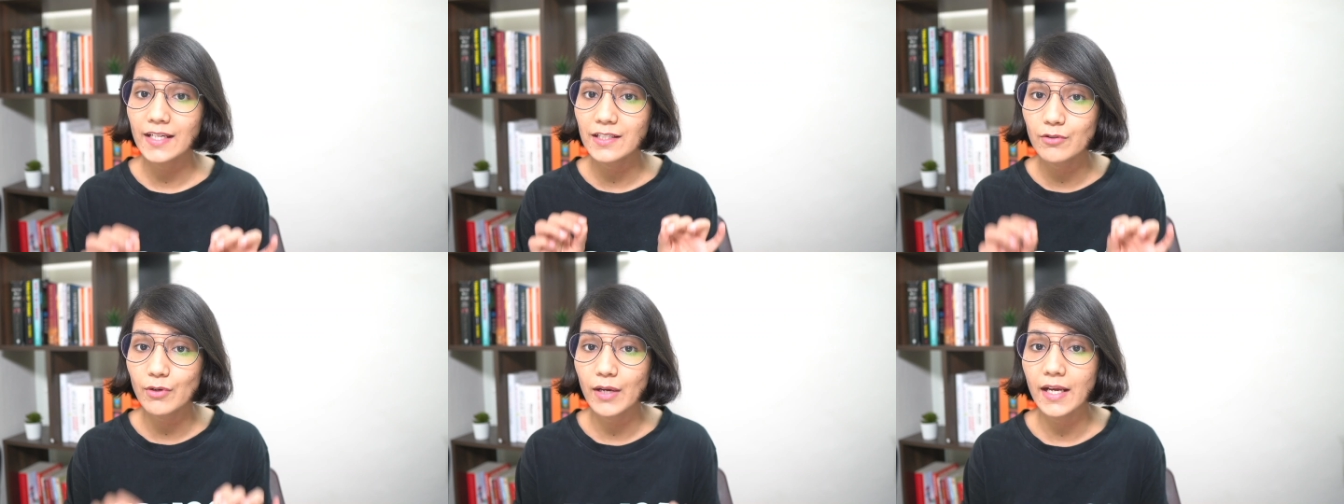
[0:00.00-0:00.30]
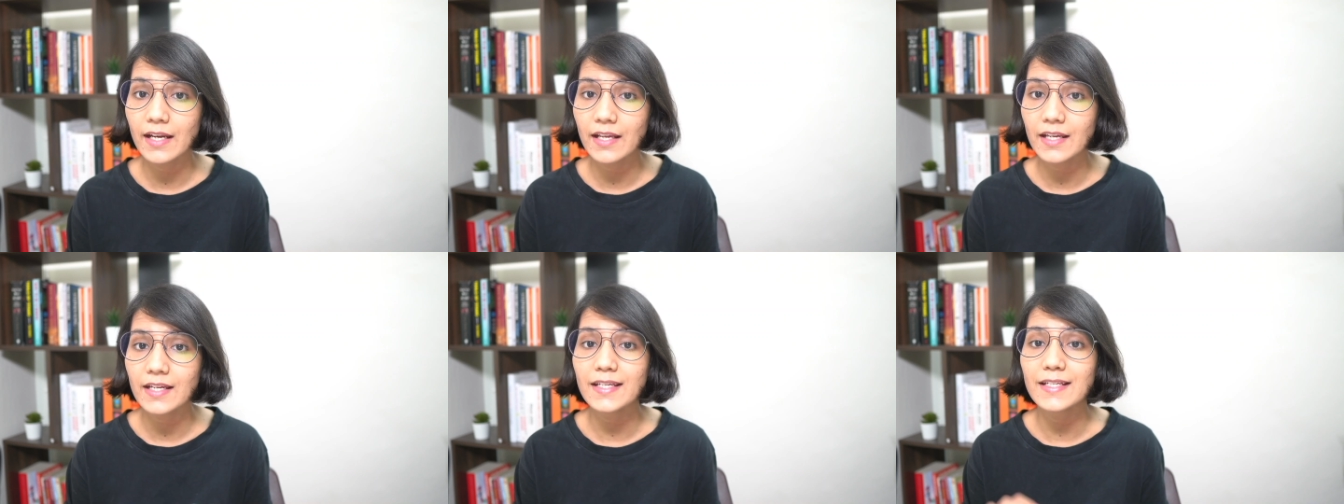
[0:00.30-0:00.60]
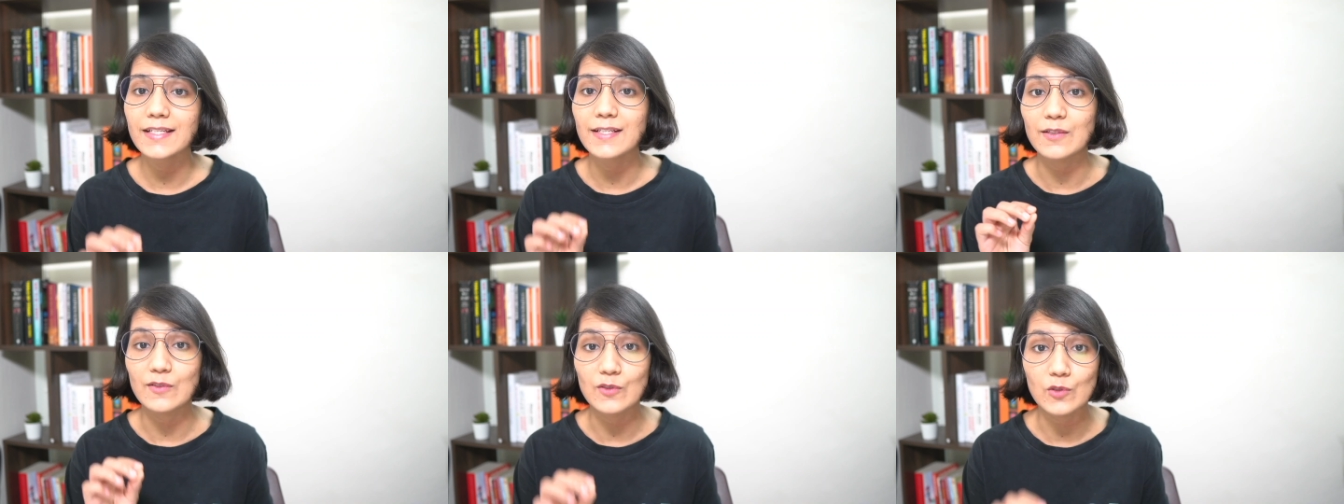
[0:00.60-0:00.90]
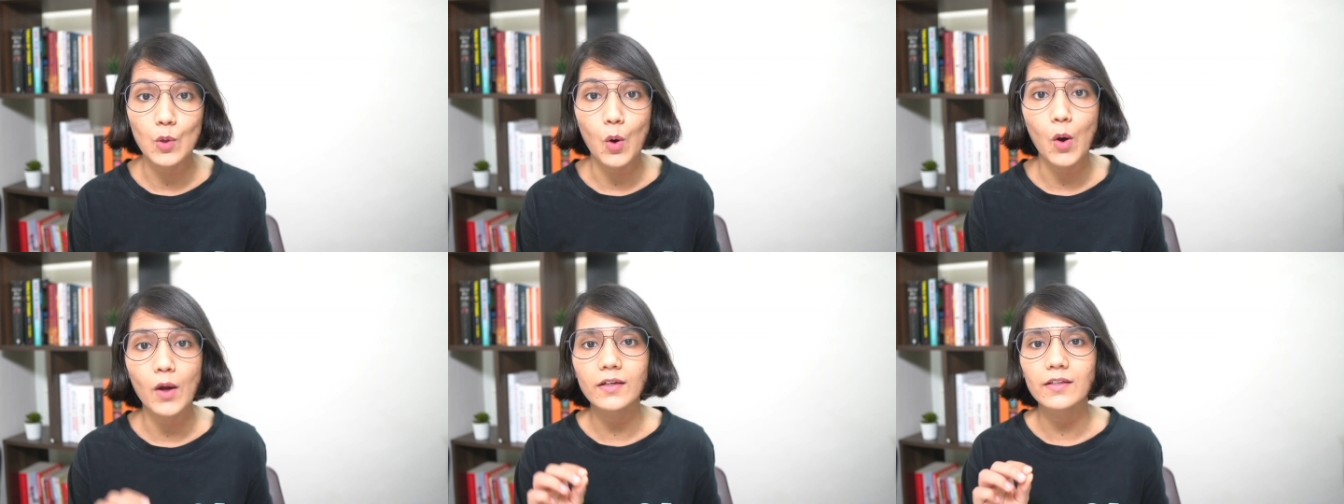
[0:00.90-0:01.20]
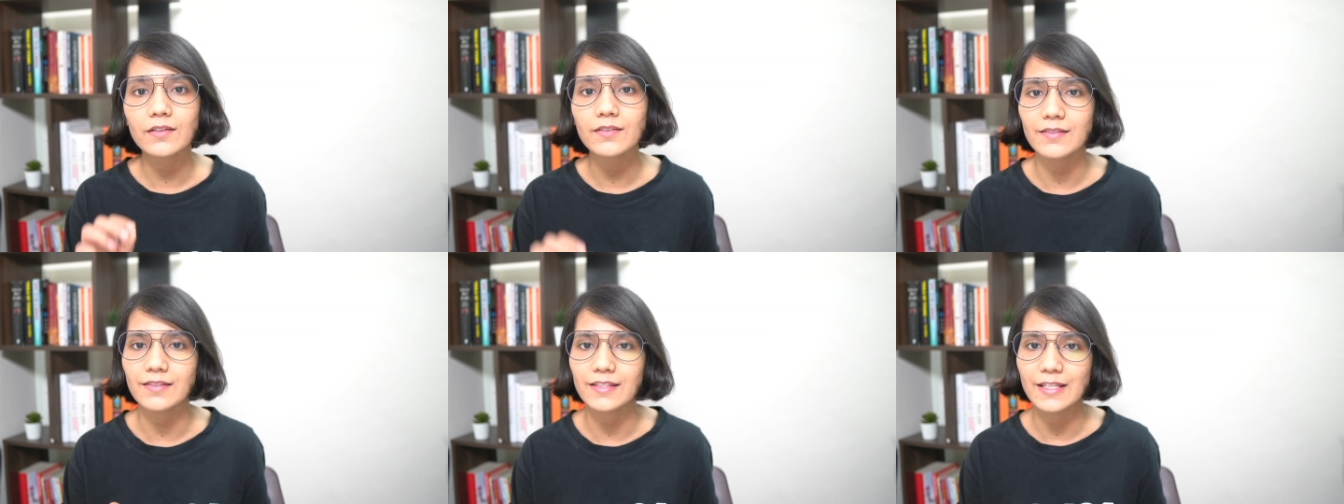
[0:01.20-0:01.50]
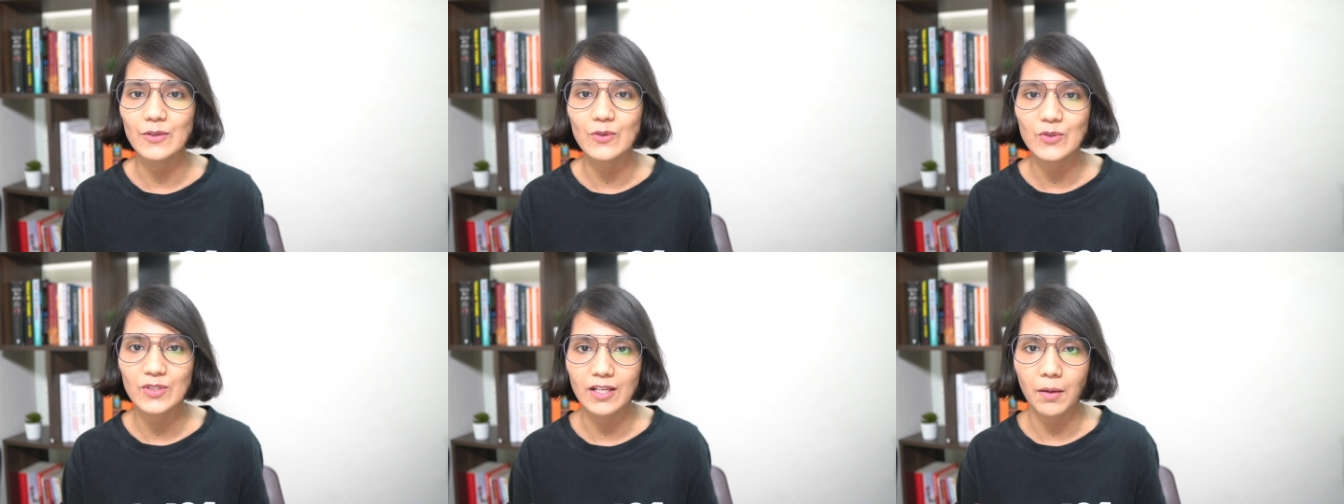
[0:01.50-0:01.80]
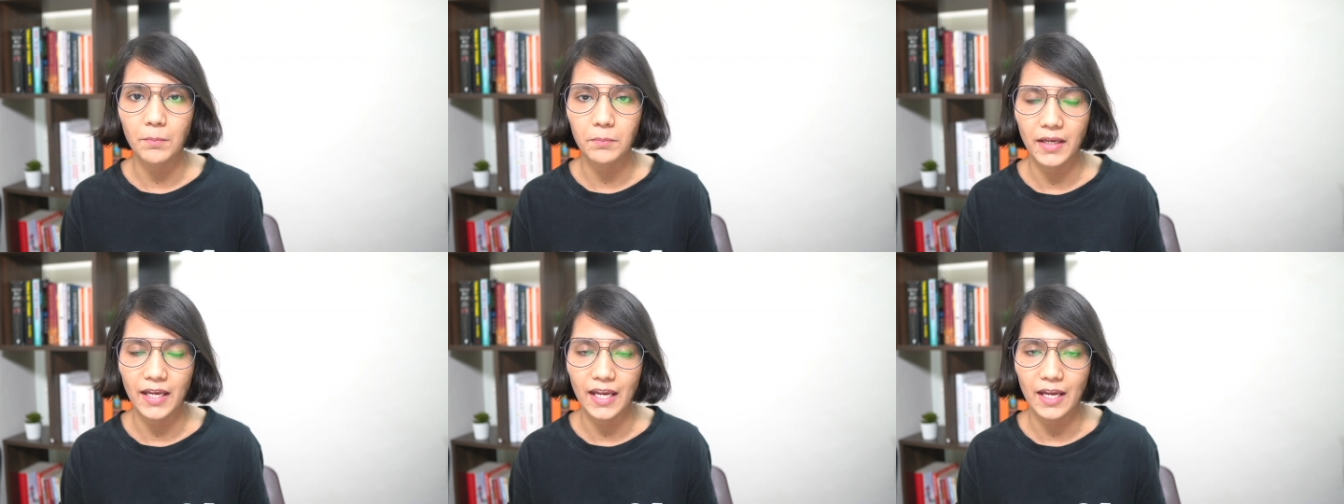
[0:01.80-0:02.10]
trading is not a
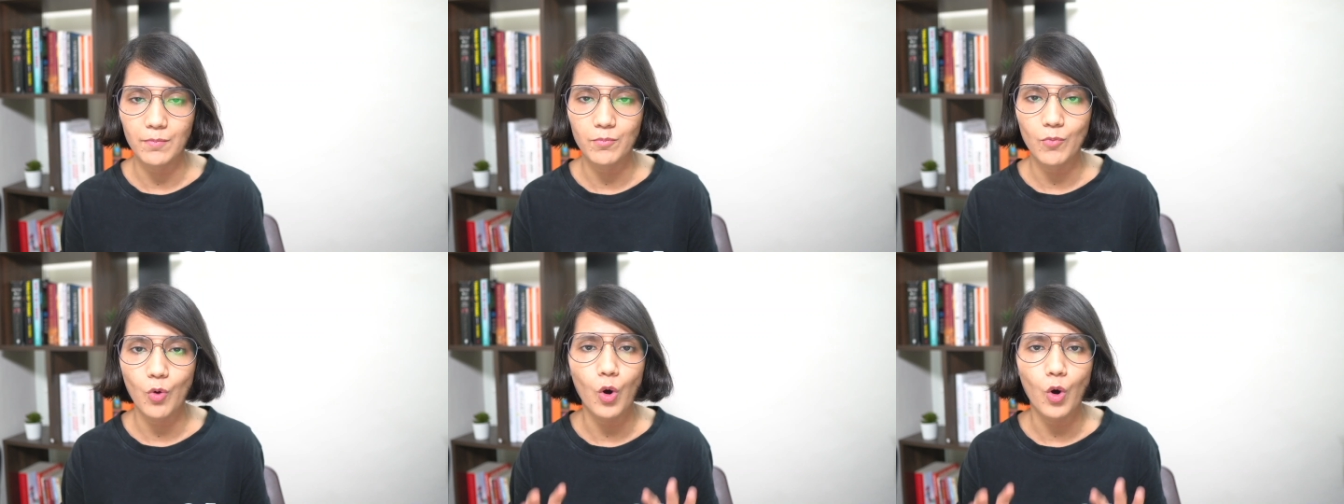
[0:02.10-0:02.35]
zero-sum game